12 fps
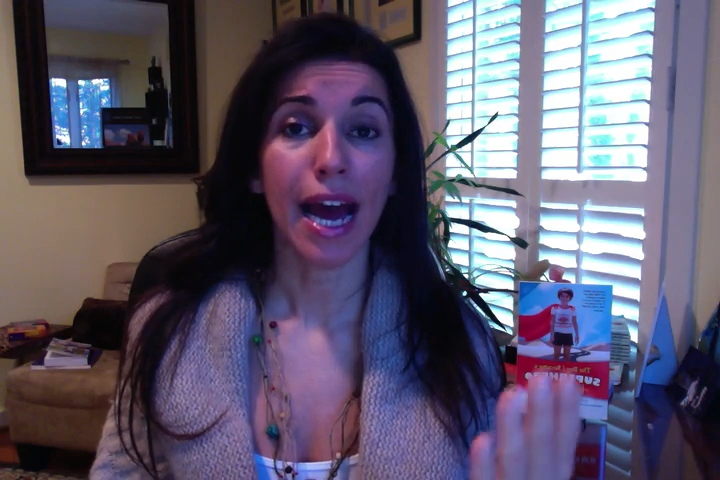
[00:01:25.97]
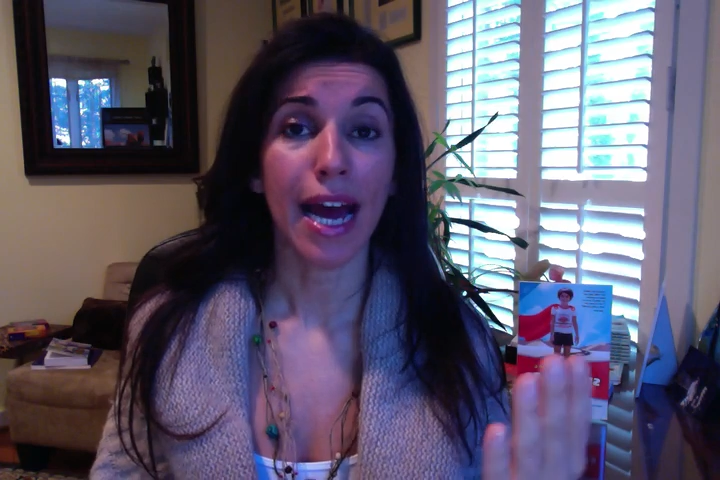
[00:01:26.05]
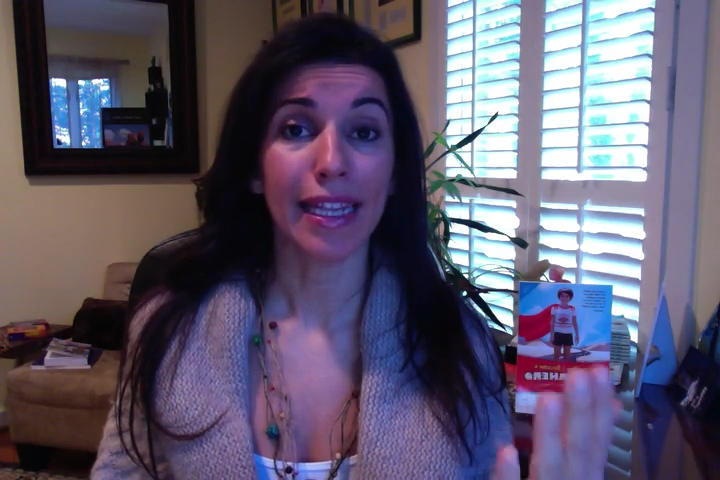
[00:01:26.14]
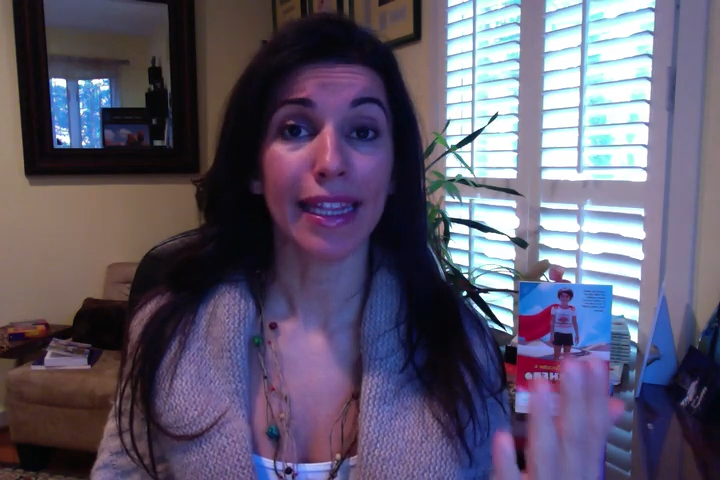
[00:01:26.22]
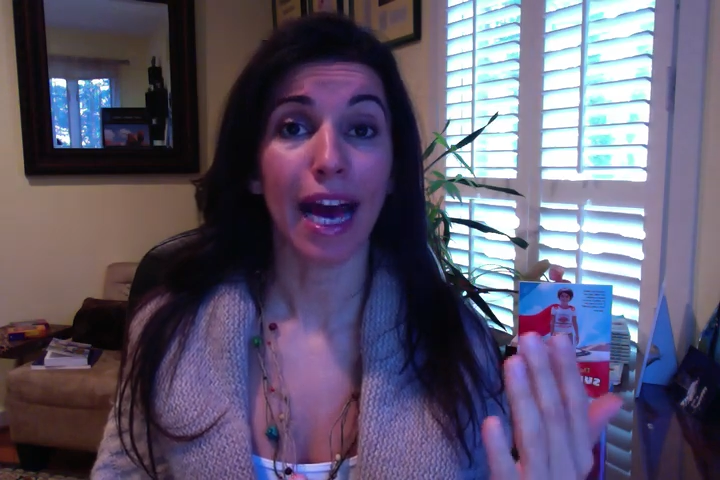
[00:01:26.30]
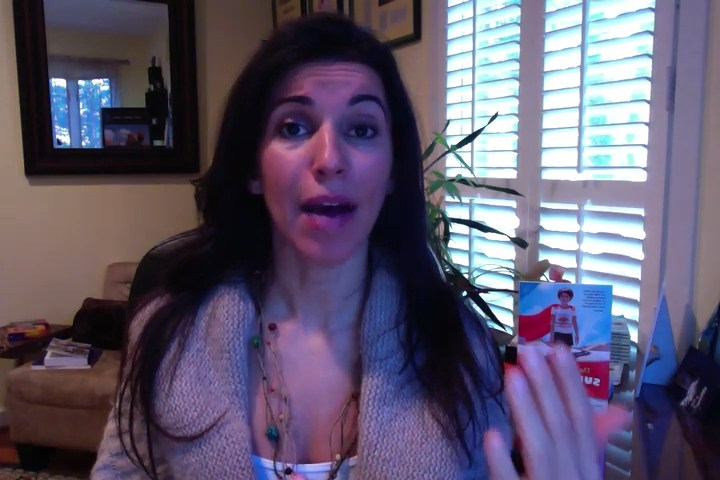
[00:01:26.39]

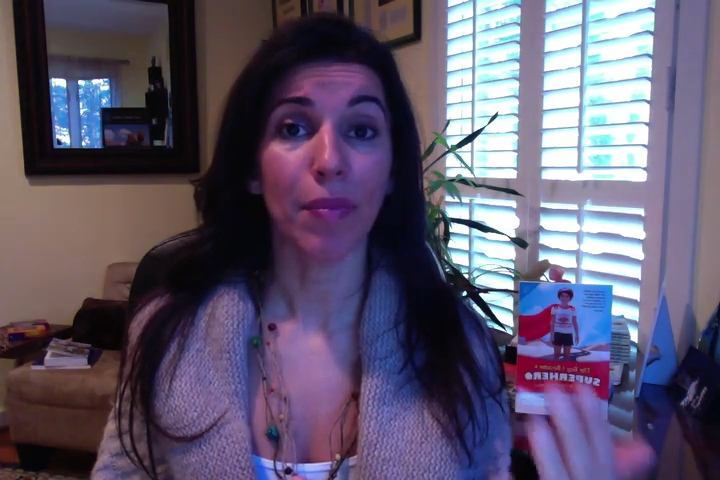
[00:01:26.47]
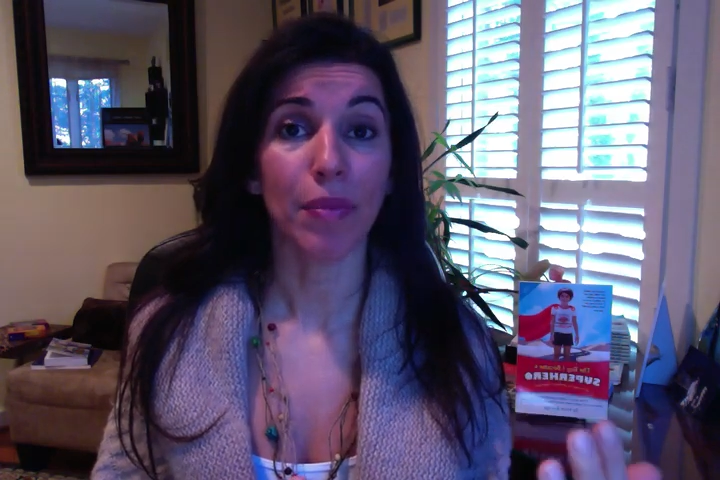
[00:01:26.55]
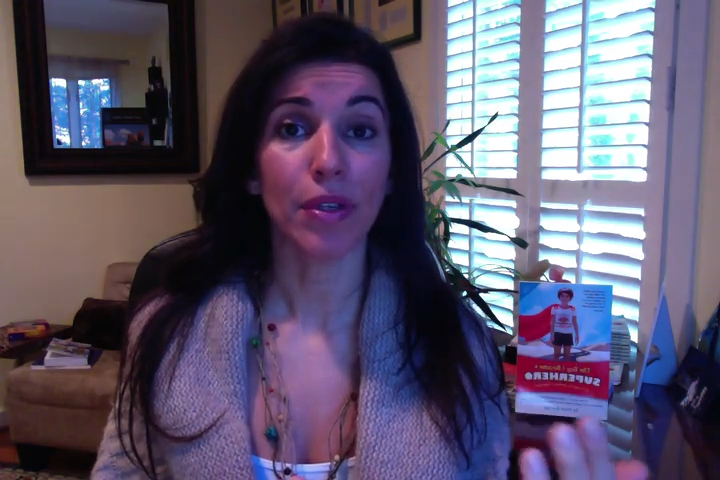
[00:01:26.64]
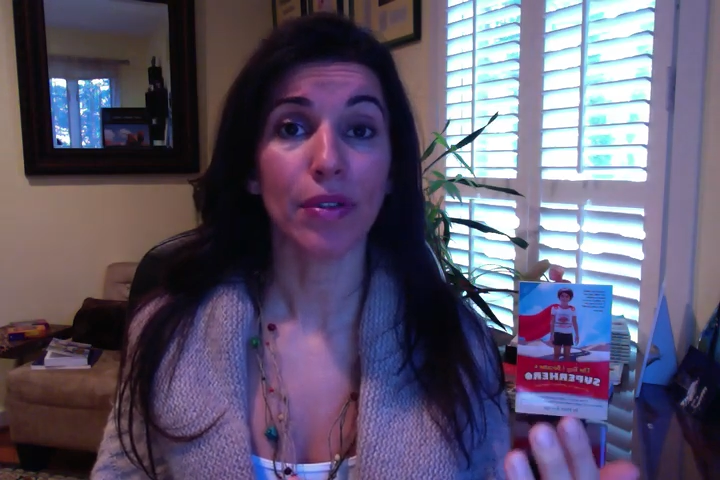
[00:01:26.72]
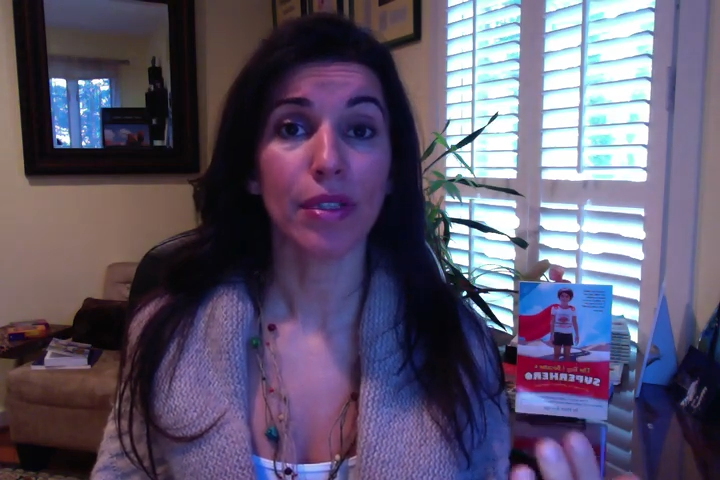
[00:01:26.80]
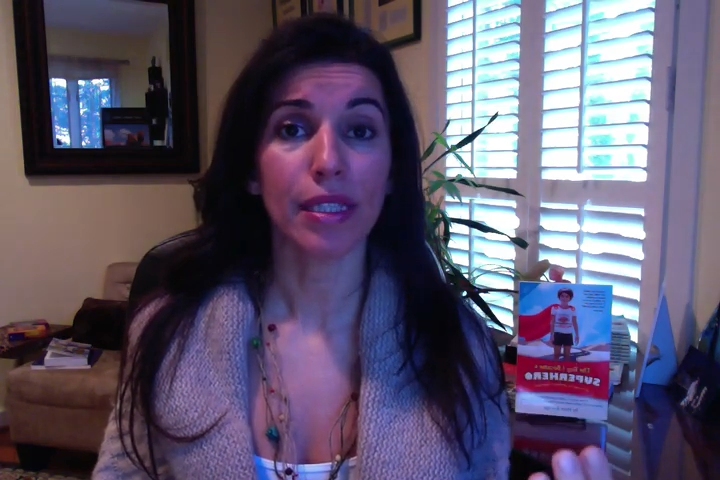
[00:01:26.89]
and that
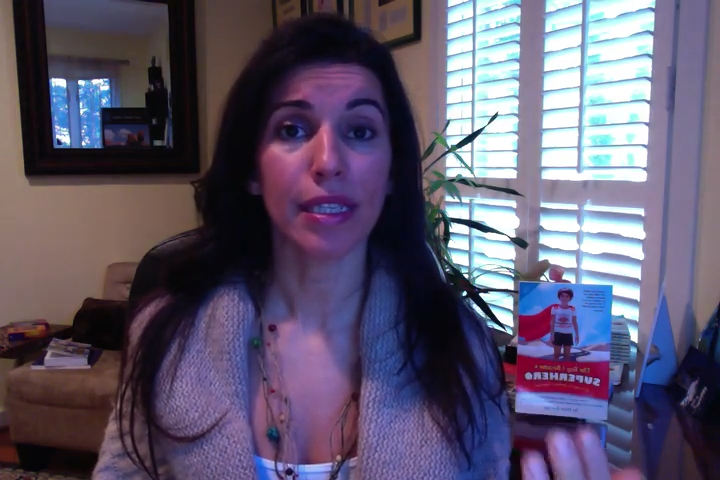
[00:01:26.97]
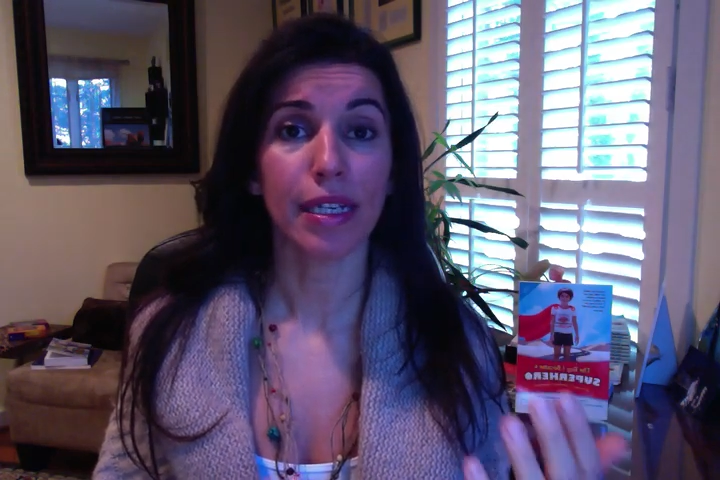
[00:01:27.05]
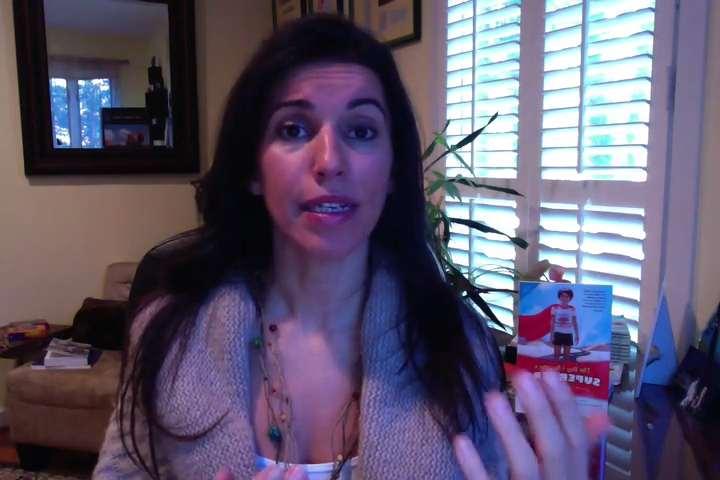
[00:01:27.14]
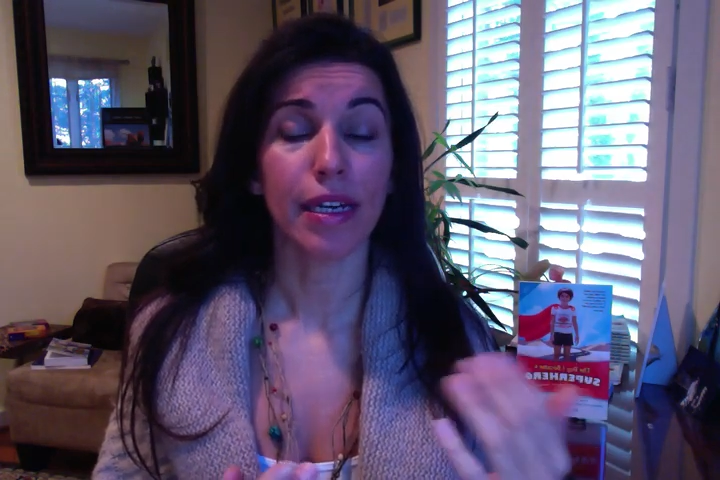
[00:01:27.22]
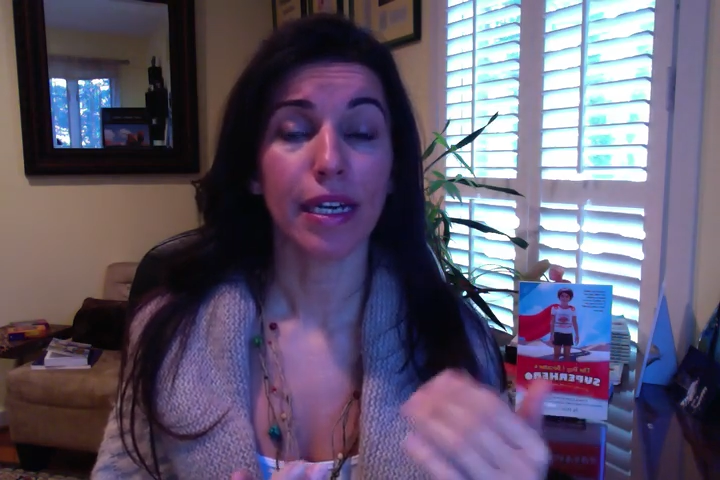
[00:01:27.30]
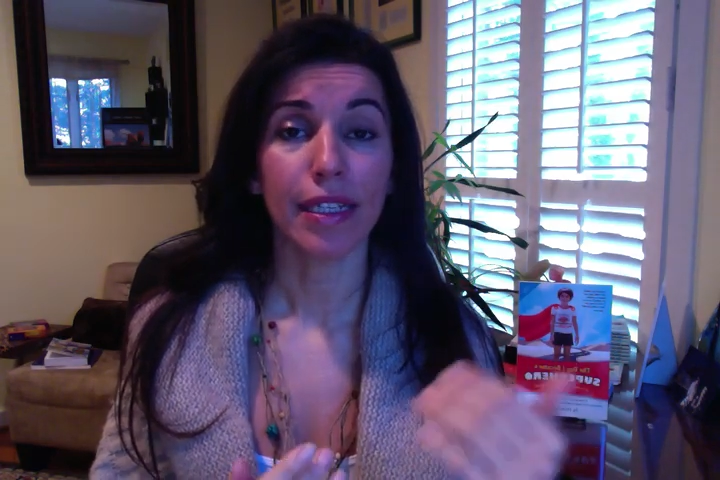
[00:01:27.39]
person,